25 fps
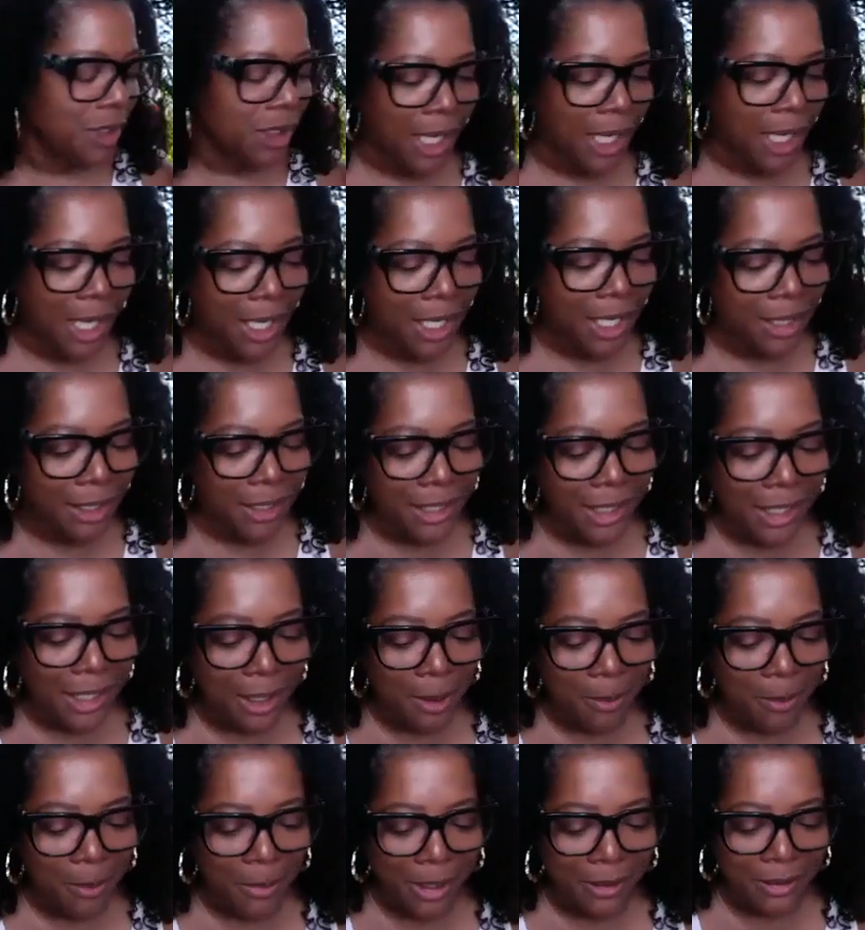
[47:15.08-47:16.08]
I gotta think
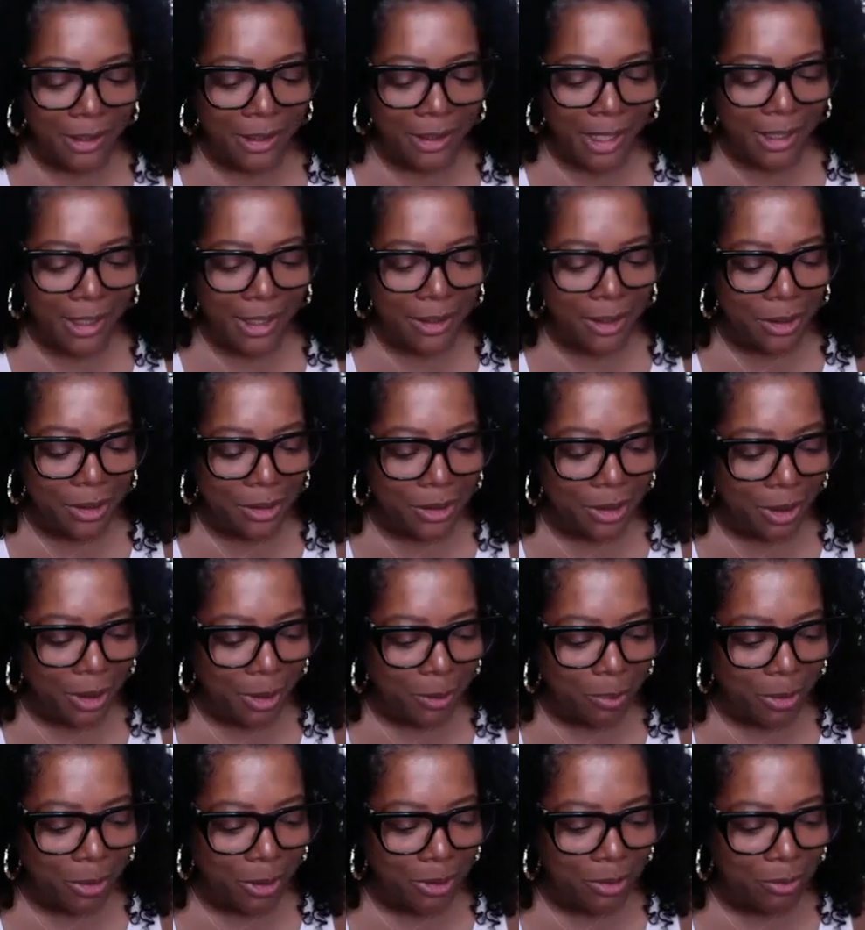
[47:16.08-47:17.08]
about that. You're putting
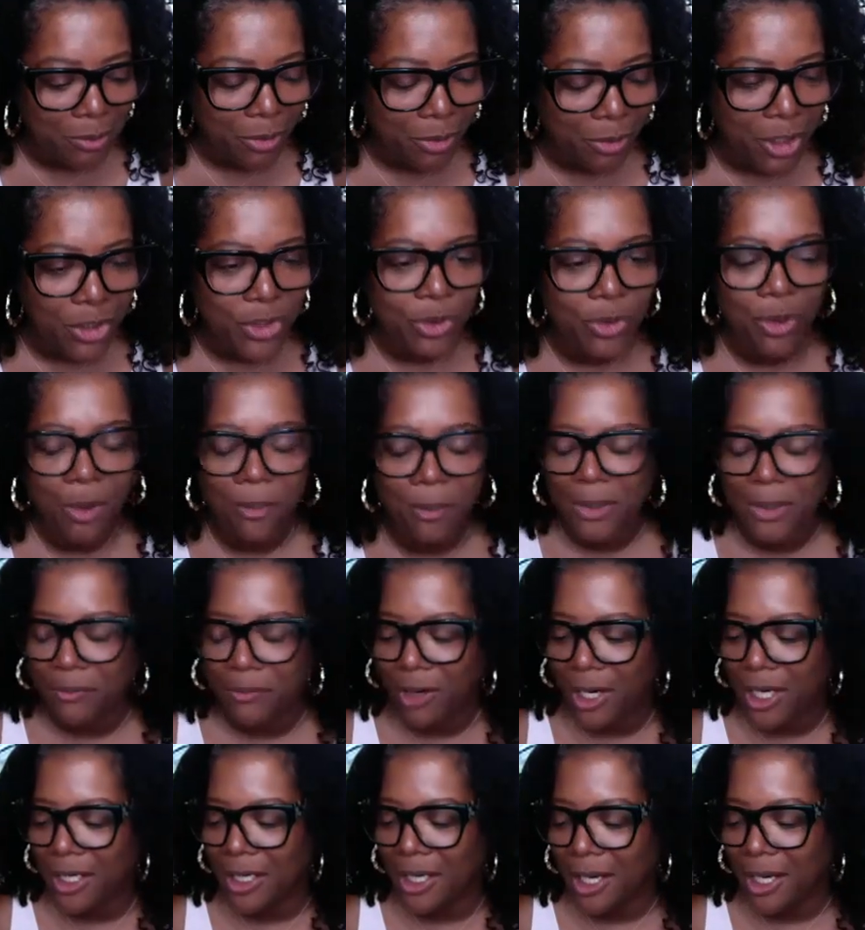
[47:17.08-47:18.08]
pressure on me
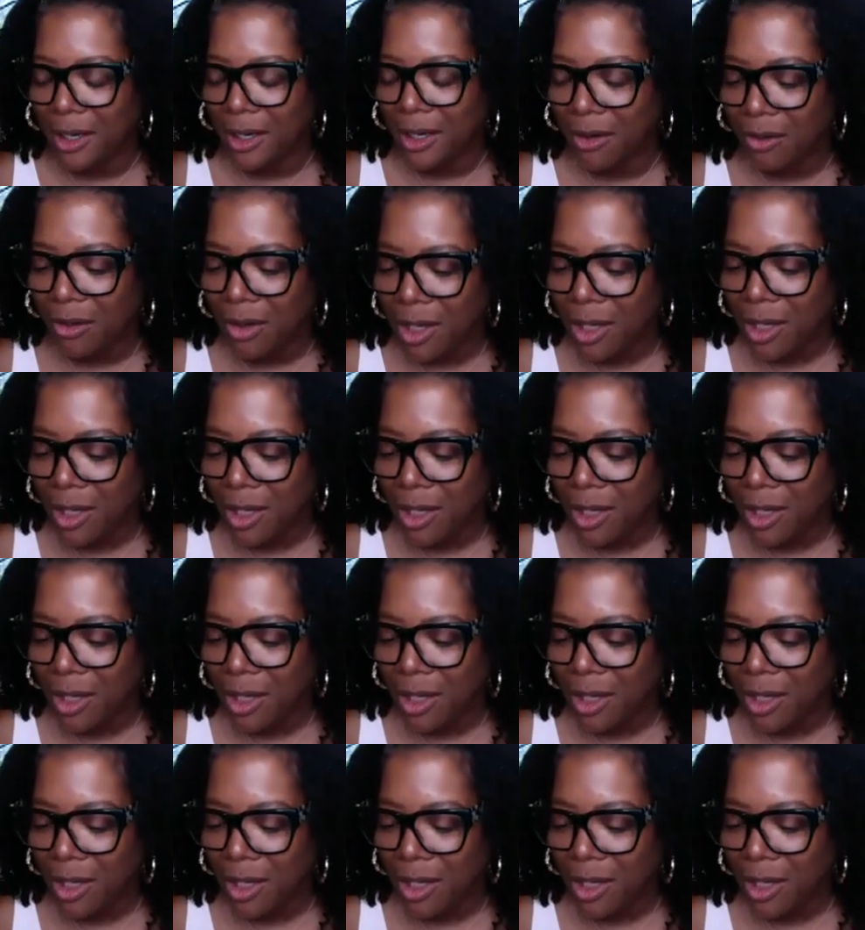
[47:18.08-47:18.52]
right now.